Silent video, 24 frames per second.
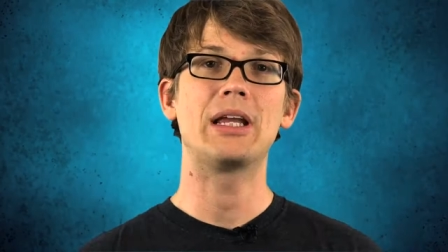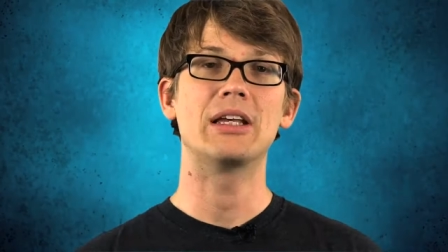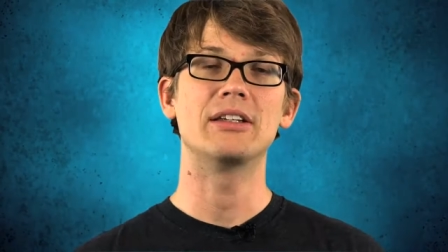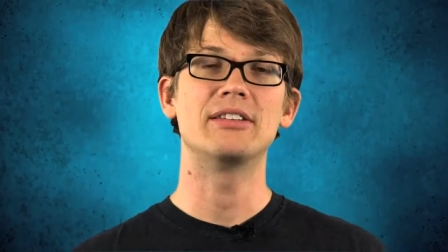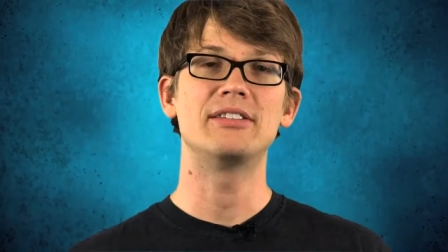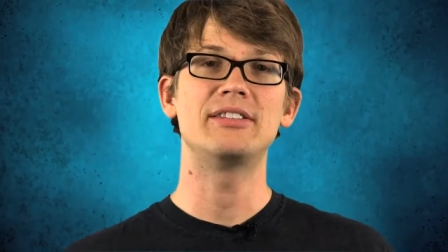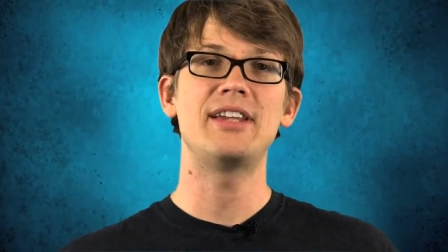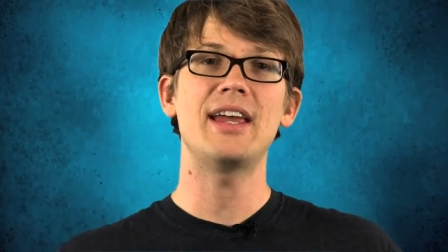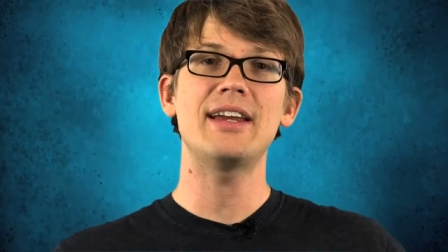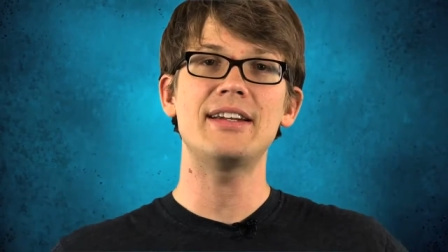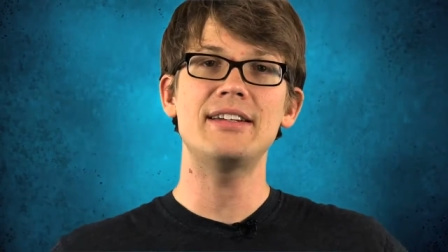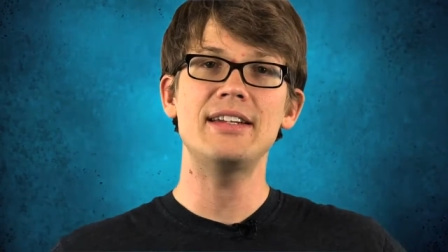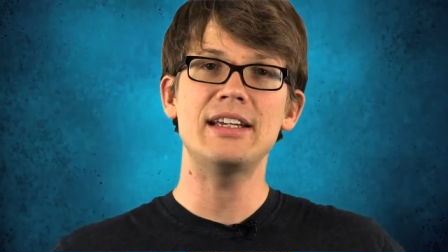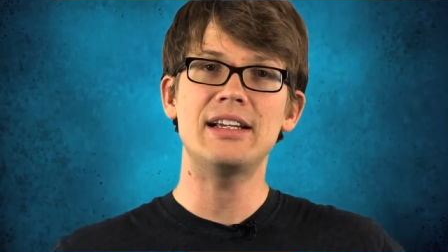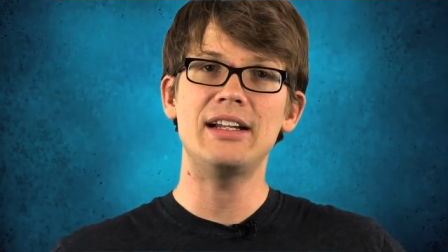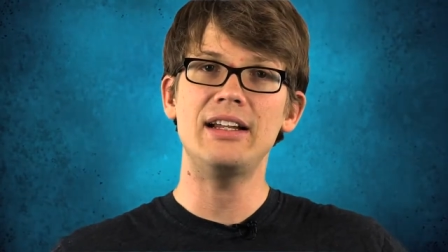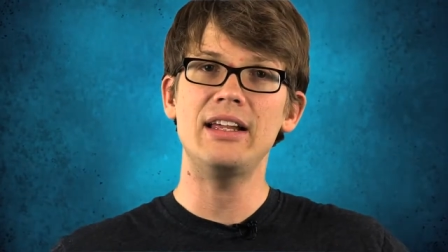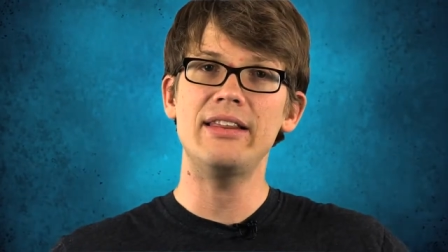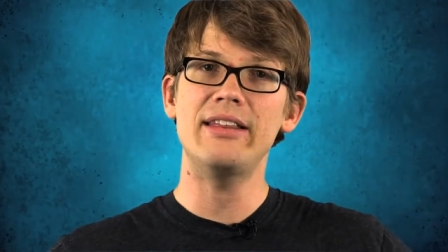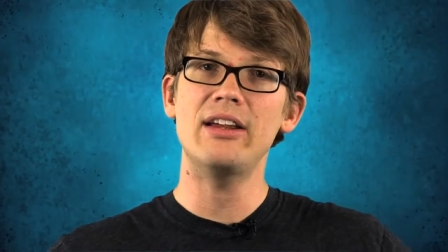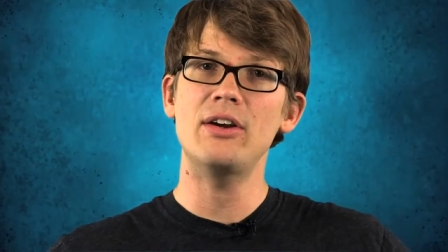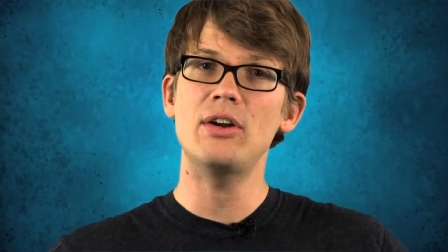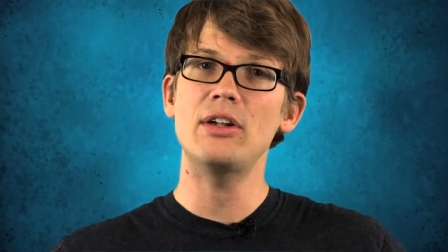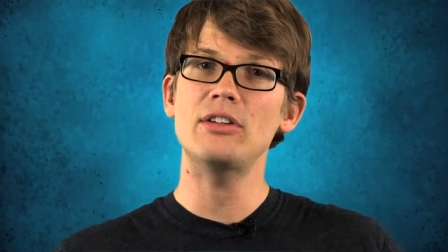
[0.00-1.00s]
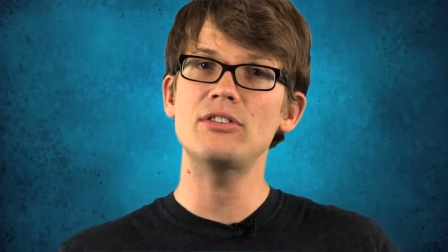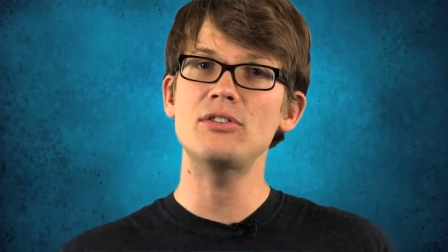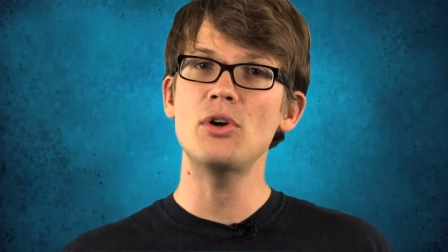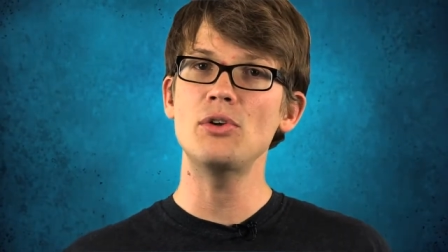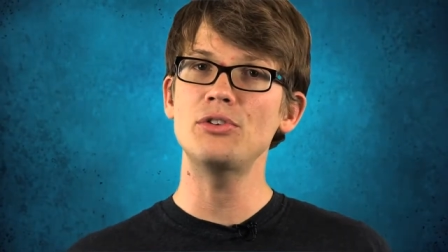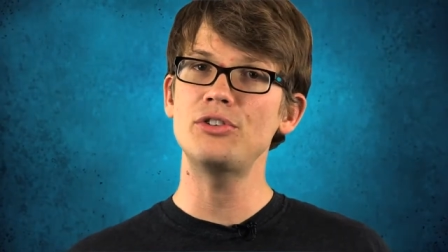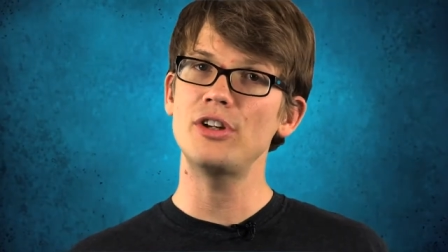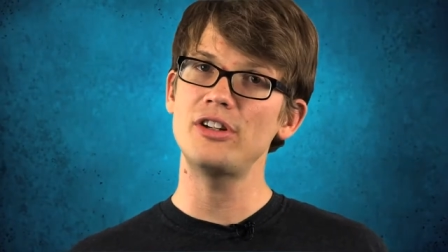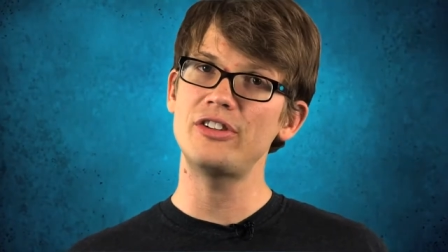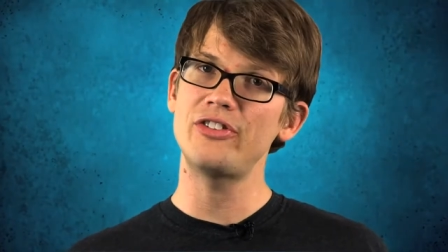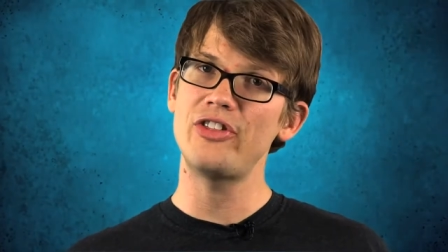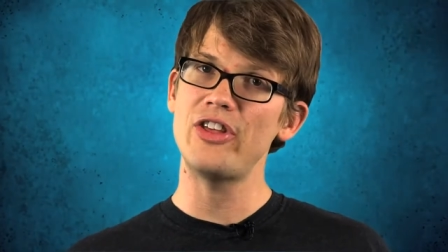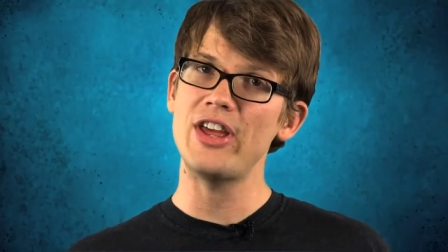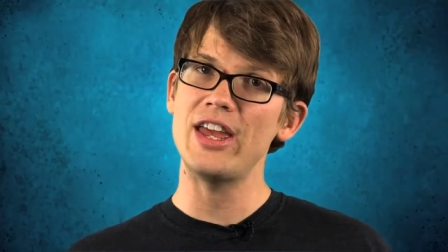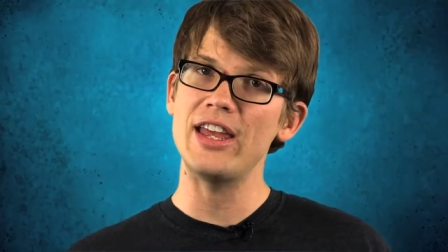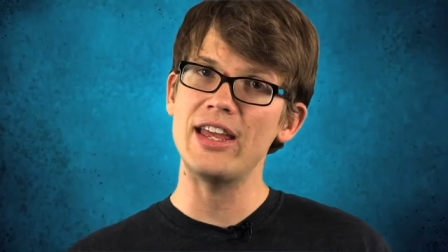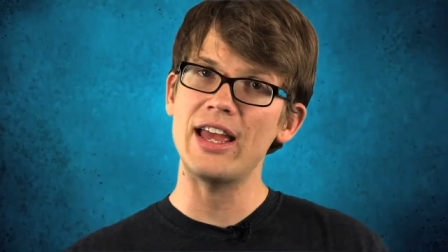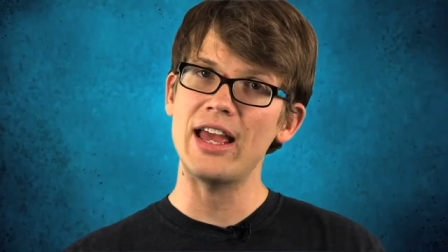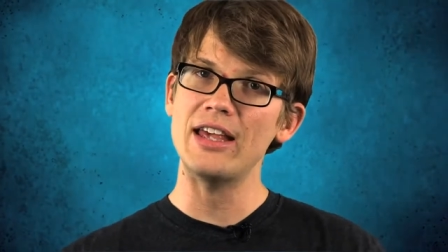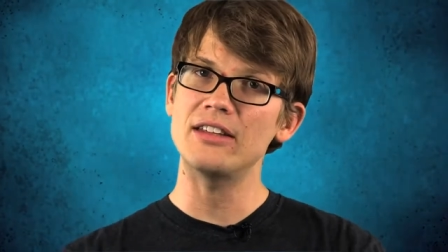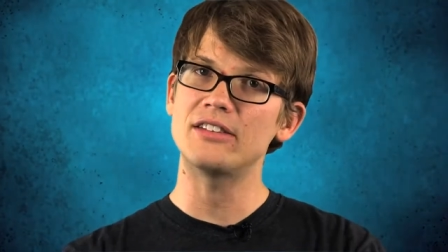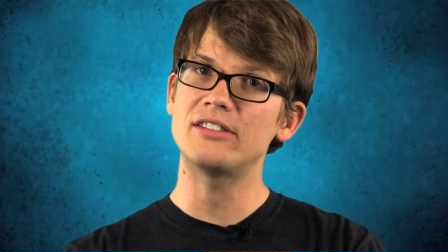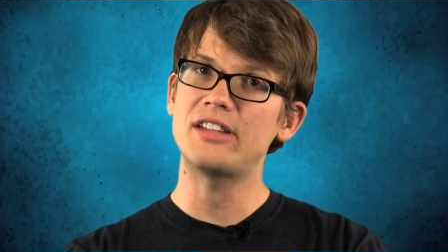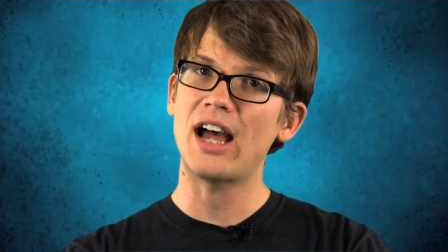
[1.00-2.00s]
Because technically there is no such thing
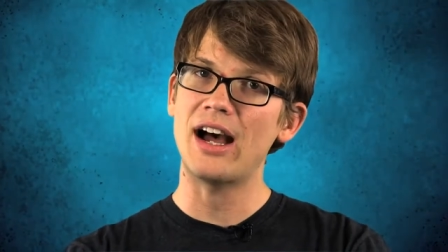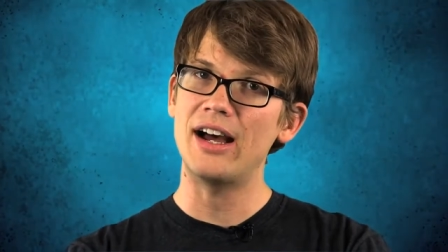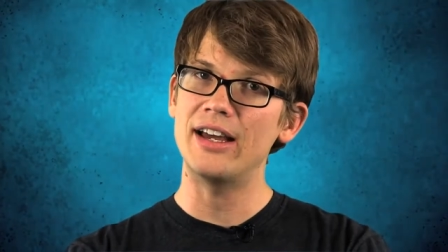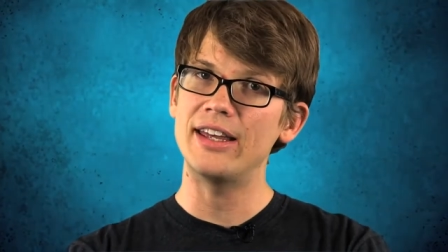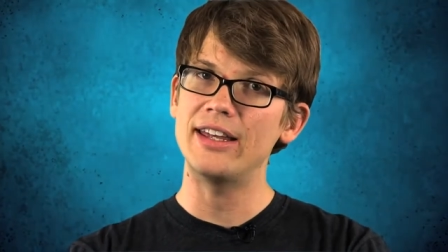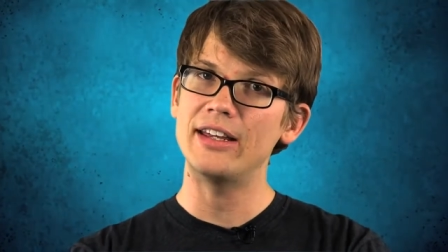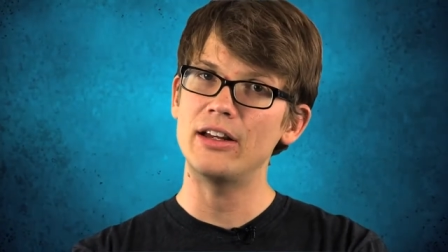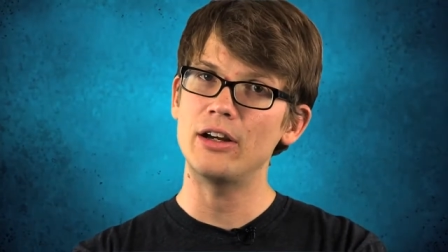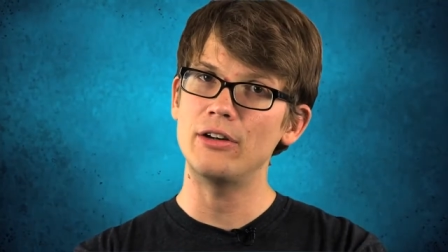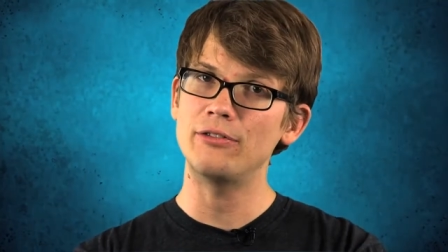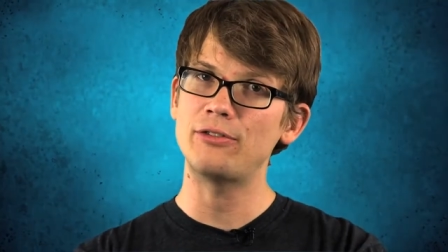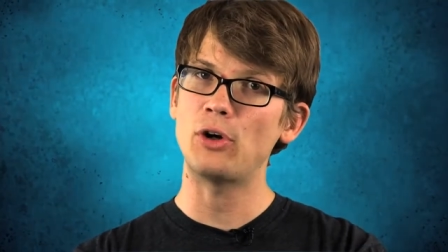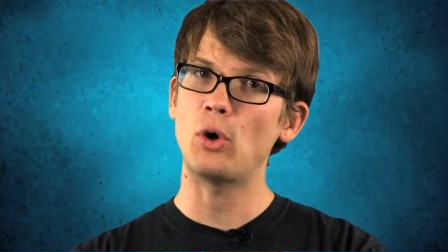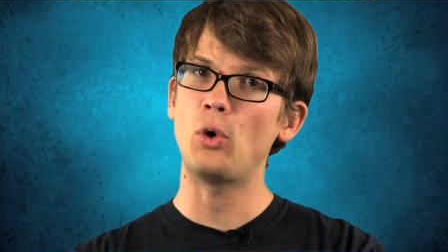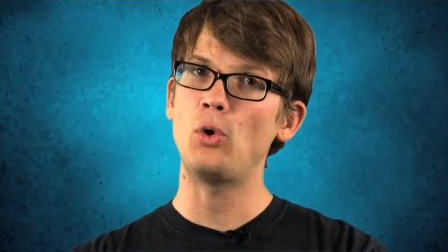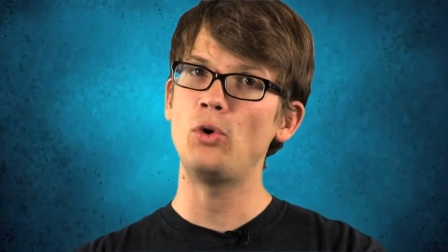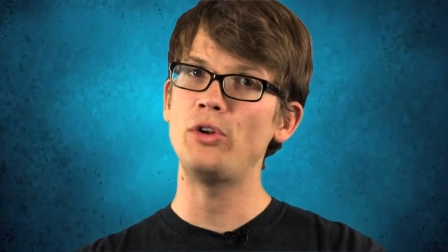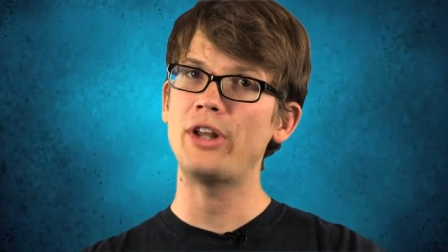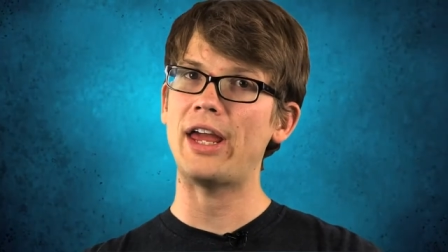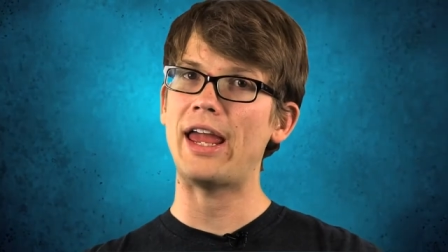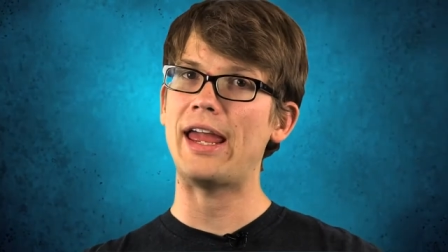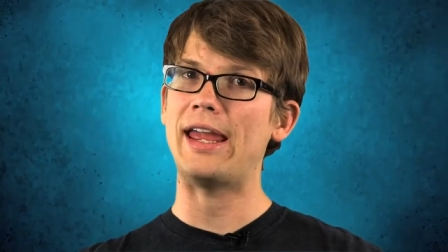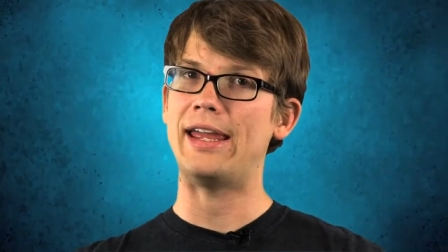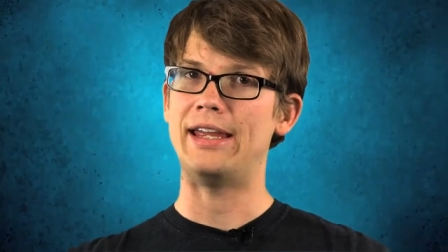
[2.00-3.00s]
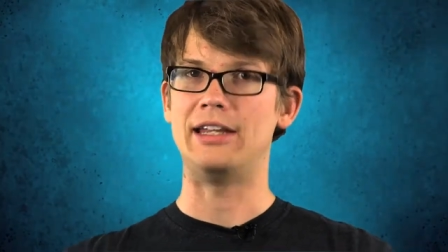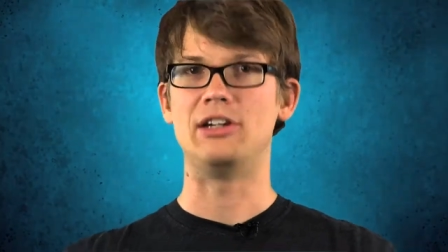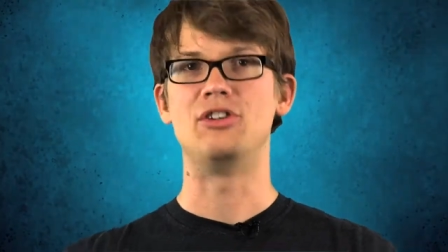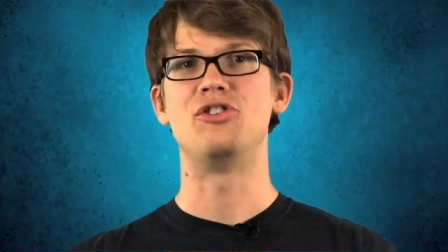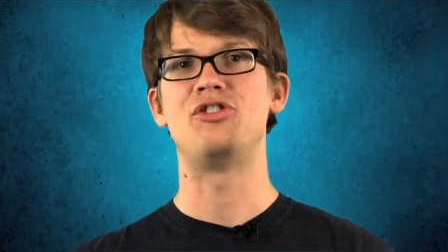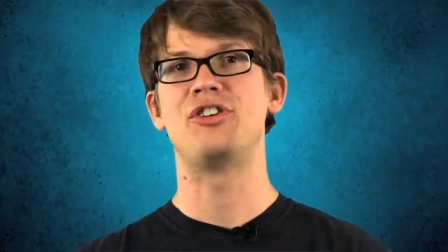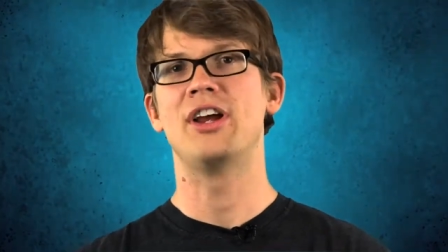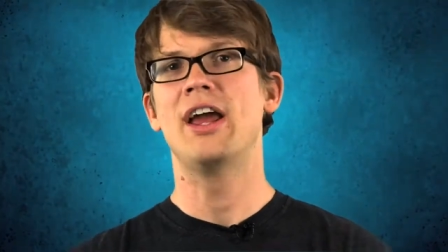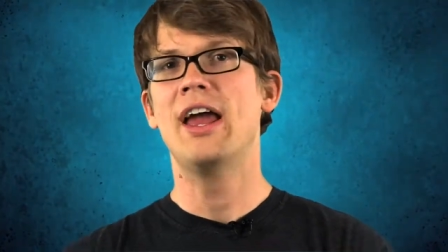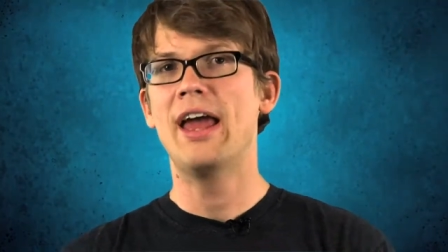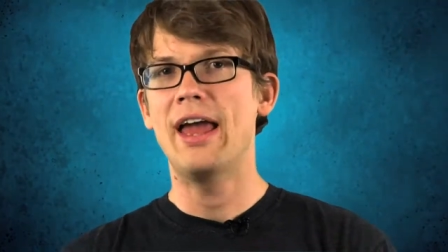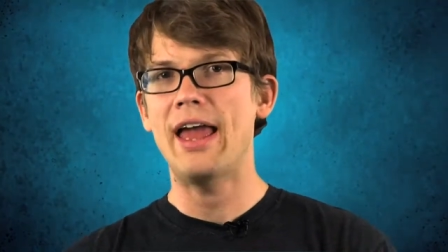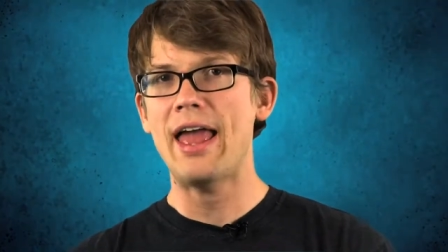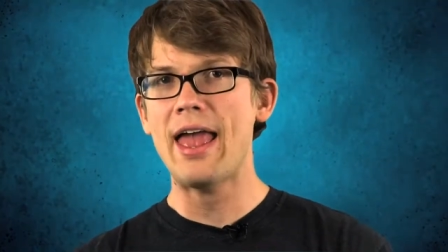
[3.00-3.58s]
as dying of old age.